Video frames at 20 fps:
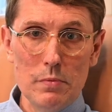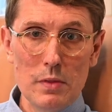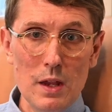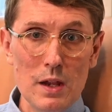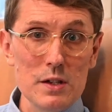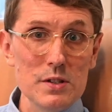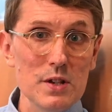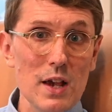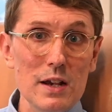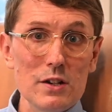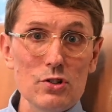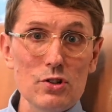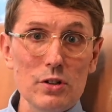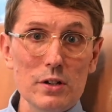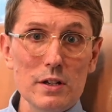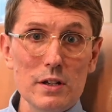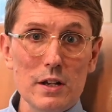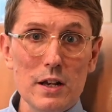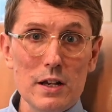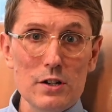is
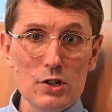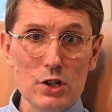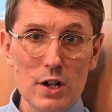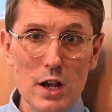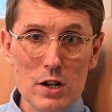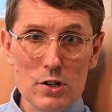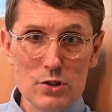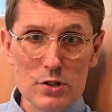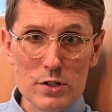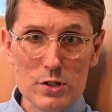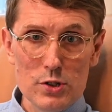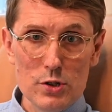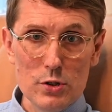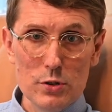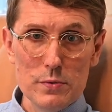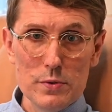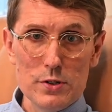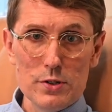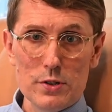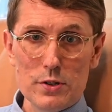actually in education
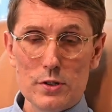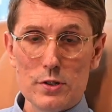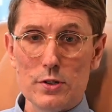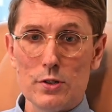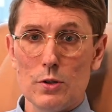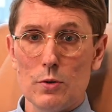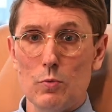services,